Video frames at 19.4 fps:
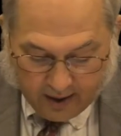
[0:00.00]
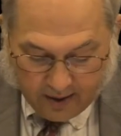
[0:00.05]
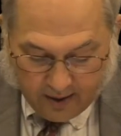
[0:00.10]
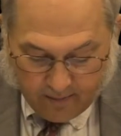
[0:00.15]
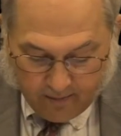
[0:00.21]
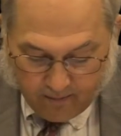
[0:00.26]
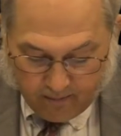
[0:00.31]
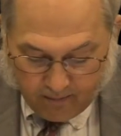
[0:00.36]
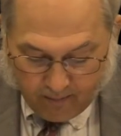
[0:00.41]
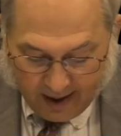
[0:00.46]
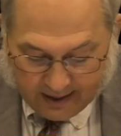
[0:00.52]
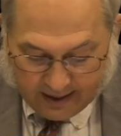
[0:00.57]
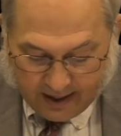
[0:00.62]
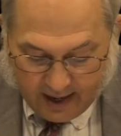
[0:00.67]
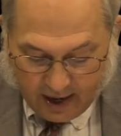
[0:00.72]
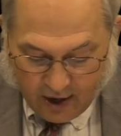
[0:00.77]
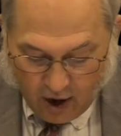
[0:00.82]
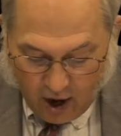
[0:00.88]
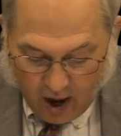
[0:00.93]

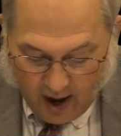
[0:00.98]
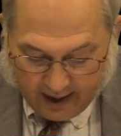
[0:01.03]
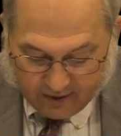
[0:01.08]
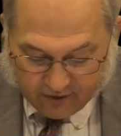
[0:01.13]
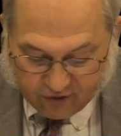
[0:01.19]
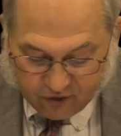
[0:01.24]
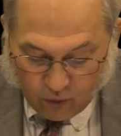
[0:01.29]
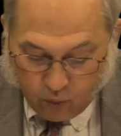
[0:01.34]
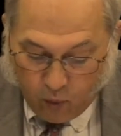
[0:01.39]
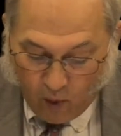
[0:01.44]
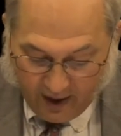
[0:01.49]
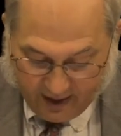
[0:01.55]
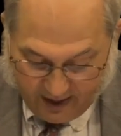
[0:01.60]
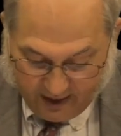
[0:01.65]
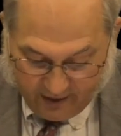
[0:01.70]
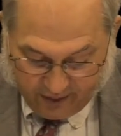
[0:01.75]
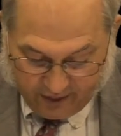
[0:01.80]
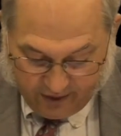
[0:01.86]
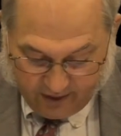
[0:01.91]
Monday, August
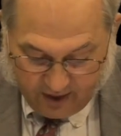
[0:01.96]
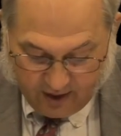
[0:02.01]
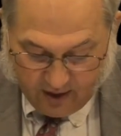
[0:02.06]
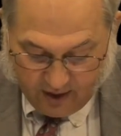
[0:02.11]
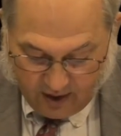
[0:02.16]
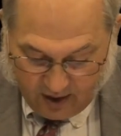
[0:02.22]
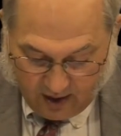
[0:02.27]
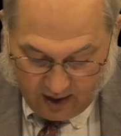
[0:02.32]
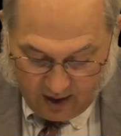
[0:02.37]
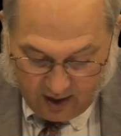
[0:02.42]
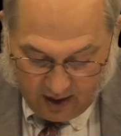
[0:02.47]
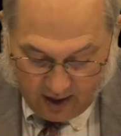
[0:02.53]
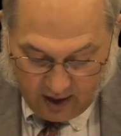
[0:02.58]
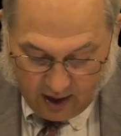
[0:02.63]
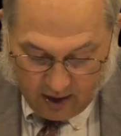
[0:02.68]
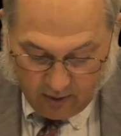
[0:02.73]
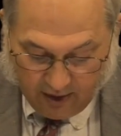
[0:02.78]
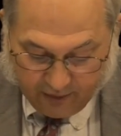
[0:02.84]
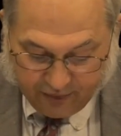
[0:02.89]
20th,
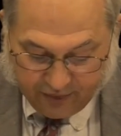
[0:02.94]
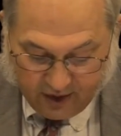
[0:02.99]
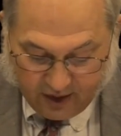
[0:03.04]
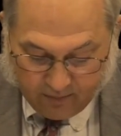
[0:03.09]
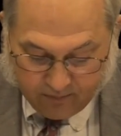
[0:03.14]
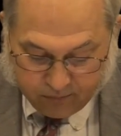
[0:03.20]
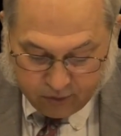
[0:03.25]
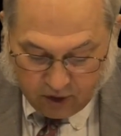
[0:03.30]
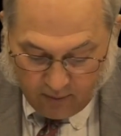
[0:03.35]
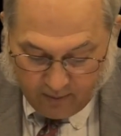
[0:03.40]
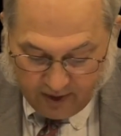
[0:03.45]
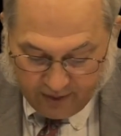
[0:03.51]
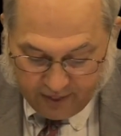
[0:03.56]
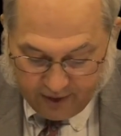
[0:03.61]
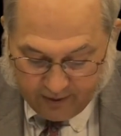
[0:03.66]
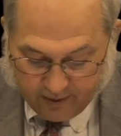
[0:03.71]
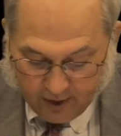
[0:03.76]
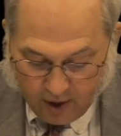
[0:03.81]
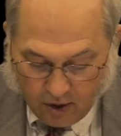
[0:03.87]
here at the
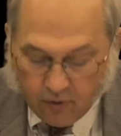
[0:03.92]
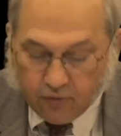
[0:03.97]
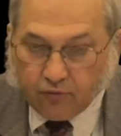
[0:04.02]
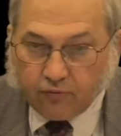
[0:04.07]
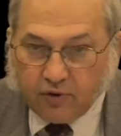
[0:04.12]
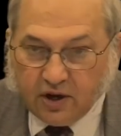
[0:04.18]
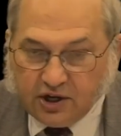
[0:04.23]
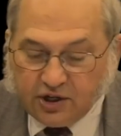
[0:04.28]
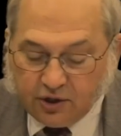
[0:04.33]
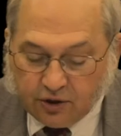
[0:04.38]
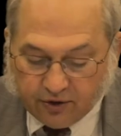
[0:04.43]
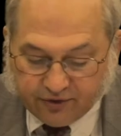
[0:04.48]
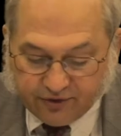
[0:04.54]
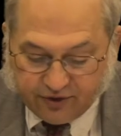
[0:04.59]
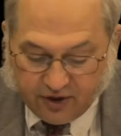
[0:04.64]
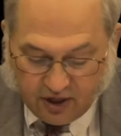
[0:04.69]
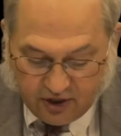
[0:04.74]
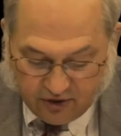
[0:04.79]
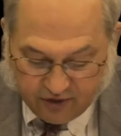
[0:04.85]
Plymouth Regional
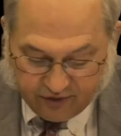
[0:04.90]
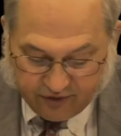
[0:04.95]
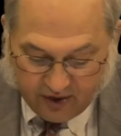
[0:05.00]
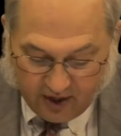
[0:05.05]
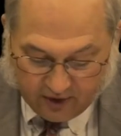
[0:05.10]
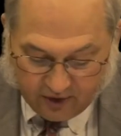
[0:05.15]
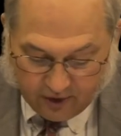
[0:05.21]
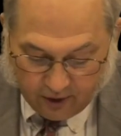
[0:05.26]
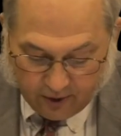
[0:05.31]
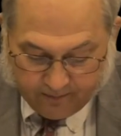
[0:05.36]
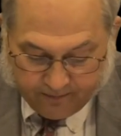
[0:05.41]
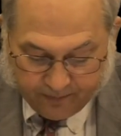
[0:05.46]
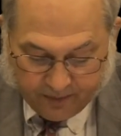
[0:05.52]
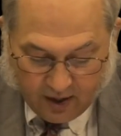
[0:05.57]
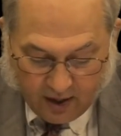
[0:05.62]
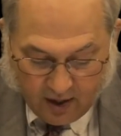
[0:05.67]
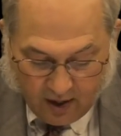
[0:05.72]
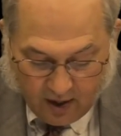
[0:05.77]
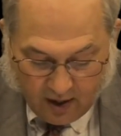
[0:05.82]
Senior Center,
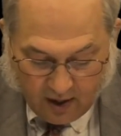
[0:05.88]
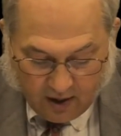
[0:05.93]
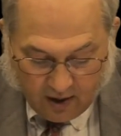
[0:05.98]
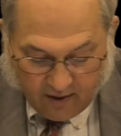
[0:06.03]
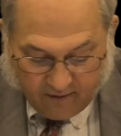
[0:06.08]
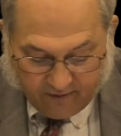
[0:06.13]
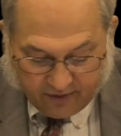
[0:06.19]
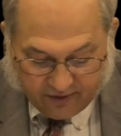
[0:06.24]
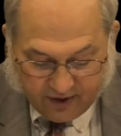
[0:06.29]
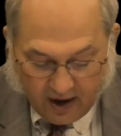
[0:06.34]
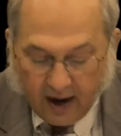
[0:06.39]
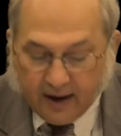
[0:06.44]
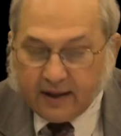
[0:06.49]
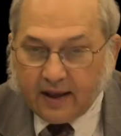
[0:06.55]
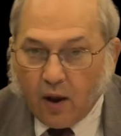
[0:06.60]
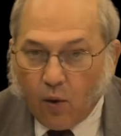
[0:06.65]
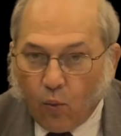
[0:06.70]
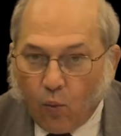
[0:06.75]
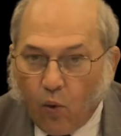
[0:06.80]

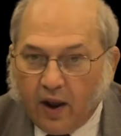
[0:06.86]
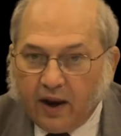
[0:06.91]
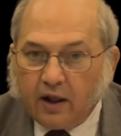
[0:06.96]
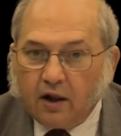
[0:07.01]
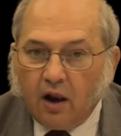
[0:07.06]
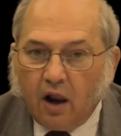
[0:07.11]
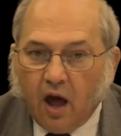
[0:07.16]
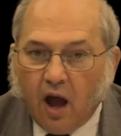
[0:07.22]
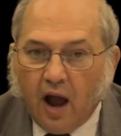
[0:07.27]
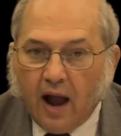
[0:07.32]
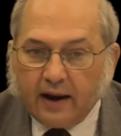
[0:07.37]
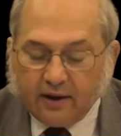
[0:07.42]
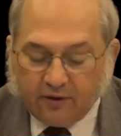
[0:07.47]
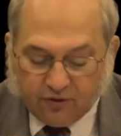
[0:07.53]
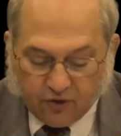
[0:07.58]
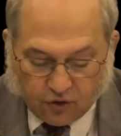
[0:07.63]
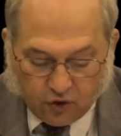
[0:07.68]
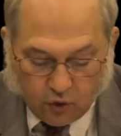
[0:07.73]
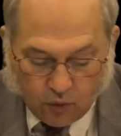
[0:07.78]
starting at 1 o'clock.
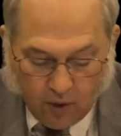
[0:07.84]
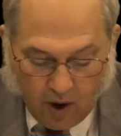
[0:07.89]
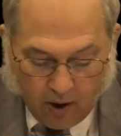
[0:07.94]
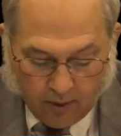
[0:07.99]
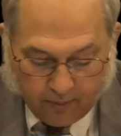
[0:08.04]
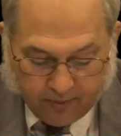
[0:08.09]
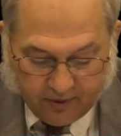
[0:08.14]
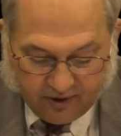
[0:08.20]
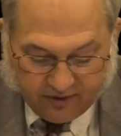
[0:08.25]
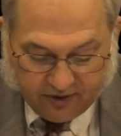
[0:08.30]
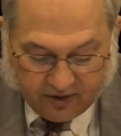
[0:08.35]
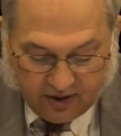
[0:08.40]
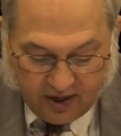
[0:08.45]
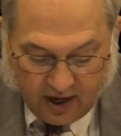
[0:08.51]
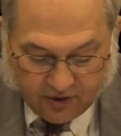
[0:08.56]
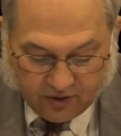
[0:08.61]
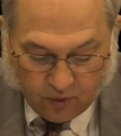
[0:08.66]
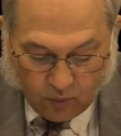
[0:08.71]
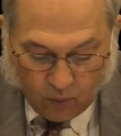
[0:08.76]
It's a 2-hour
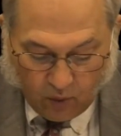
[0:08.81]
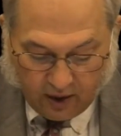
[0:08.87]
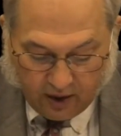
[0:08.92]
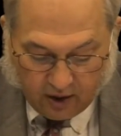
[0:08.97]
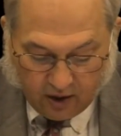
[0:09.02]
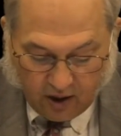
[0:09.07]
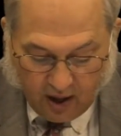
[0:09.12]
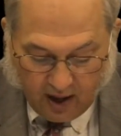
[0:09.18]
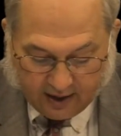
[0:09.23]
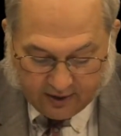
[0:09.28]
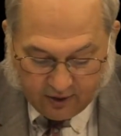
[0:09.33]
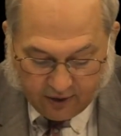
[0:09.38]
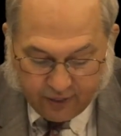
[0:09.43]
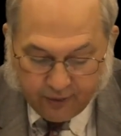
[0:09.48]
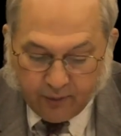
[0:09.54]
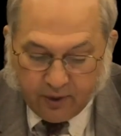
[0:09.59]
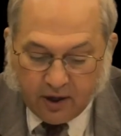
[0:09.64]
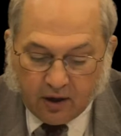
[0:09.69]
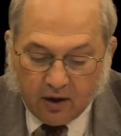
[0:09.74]
presentation, 1 o'clock to
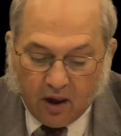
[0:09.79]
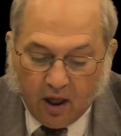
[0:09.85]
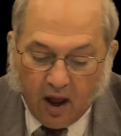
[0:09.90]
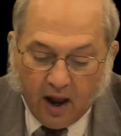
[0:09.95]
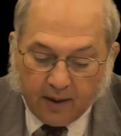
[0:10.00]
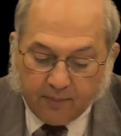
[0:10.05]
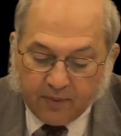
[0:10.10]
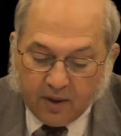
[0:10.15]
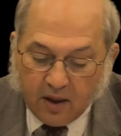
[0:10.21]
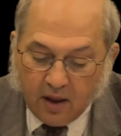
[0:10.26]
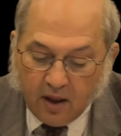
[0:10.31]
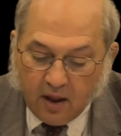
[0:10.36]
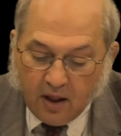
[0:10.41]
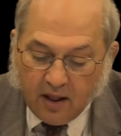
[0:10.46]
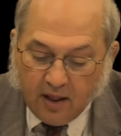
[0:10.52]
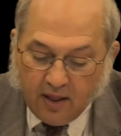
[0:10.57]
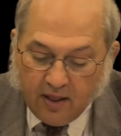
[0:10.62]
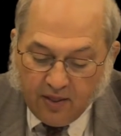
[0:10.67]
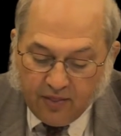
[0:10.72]
3 o'clock.
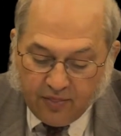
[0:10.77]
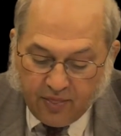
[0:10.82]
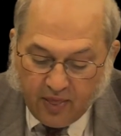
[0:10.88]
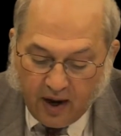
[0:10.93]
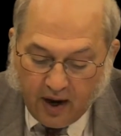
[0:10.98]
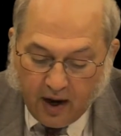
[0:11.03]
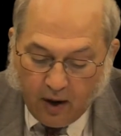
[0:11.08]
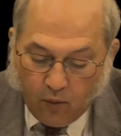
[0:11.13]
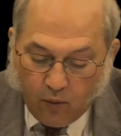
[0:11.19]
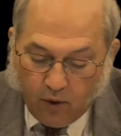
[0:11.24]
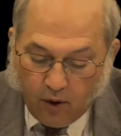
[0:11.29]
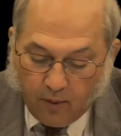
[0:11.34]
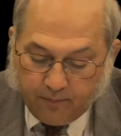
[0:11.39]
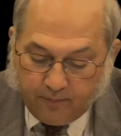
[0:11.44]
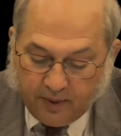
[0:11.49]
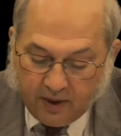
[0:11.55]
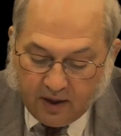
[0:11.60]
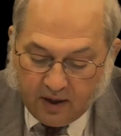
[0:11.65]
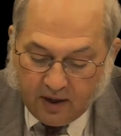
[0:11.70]
There will
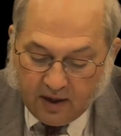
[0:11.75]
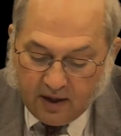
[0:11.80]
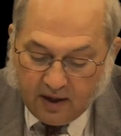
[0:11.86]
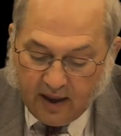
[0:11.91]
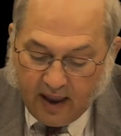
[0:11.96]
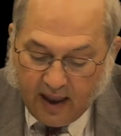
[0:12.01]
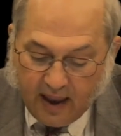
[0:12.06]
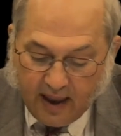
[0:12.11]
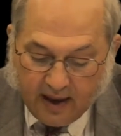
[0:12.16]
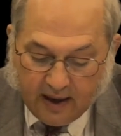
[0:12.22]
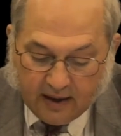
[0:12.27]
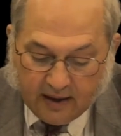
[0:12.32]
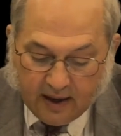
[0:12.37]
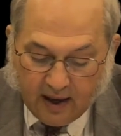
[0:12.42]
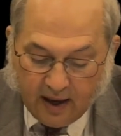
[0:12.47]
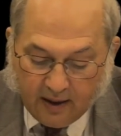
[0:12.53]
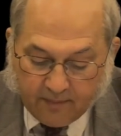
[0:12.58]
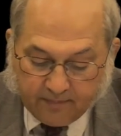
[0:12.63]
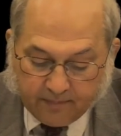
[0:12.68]
be
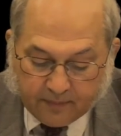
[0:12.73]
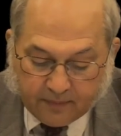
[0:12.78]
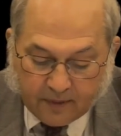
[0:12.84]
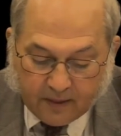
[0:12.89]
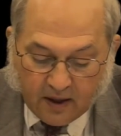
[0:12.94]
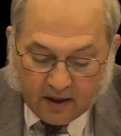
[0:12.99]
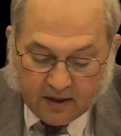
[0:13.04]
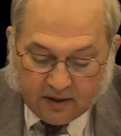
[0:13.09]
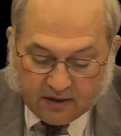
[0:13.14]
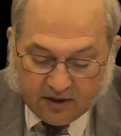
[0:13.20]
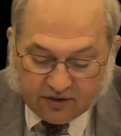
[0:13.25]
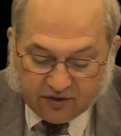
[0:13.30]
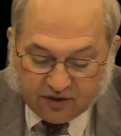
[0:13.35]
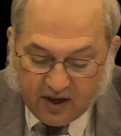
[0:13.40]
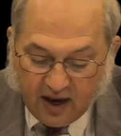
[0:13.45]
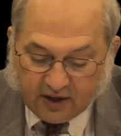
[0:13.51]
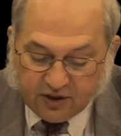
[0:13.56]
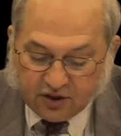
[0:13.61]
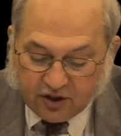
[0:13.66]
a
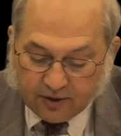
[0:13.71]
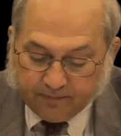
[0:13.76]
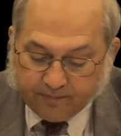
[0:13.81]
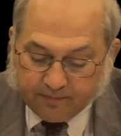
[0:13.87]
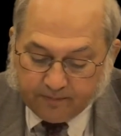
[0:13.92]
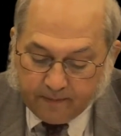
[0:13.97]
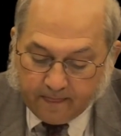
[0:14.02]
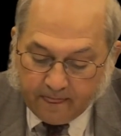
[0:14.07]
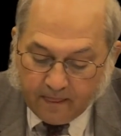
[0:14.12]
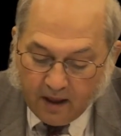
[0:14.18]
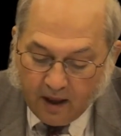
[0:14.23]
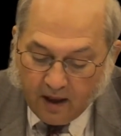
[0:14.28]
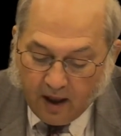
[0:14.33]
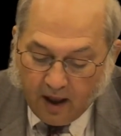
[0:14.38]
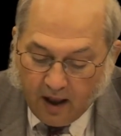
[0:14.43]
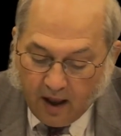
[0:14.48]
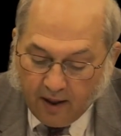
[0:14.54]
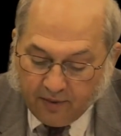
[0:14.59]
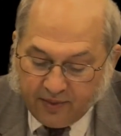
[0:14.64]
discussion
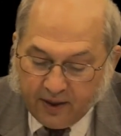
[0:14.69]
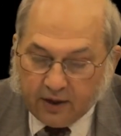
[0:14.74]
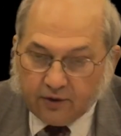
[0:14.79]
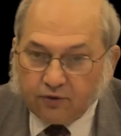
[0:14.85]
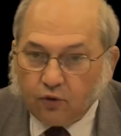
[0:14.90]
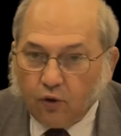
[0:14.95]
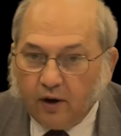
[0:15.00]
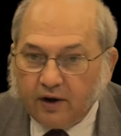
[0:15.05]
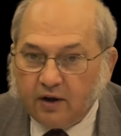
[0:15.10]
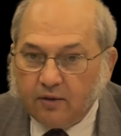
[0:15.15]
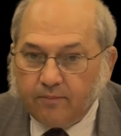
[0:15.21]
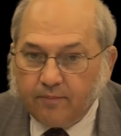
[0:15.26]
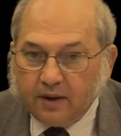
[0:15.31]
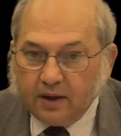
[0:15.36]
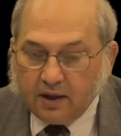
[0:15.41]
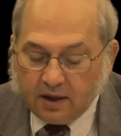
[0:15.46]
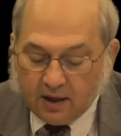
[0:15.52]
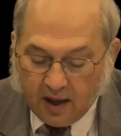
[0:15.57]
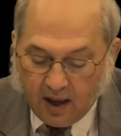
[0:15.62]
that is going to
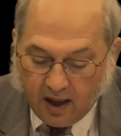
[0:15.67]
be